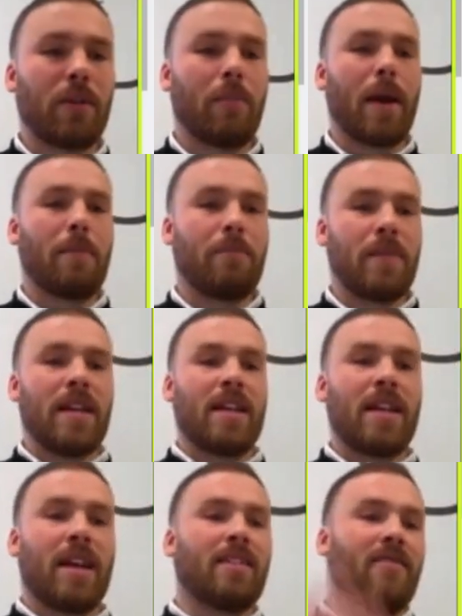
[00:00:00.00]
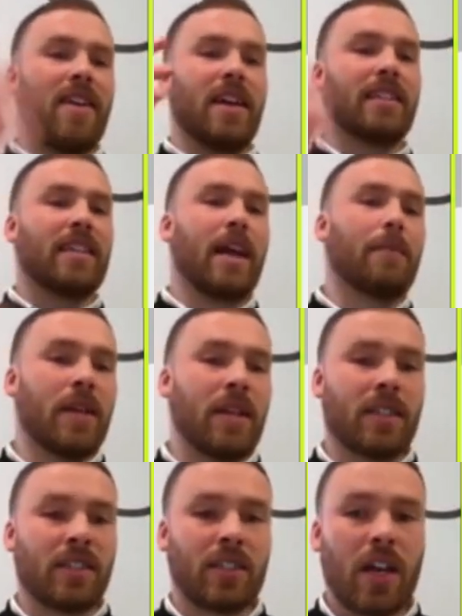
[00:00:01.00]
it might be that the first step
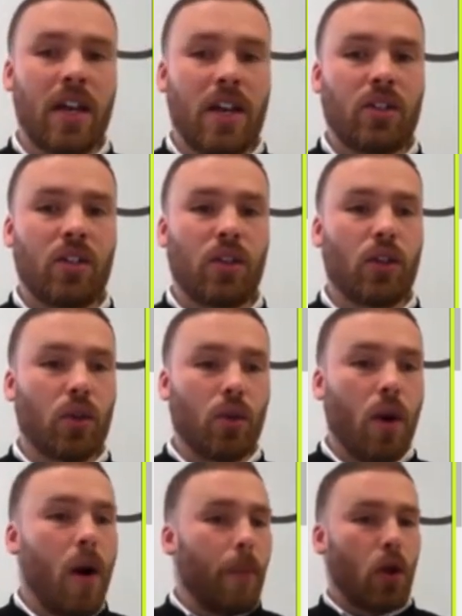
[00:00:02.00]
is to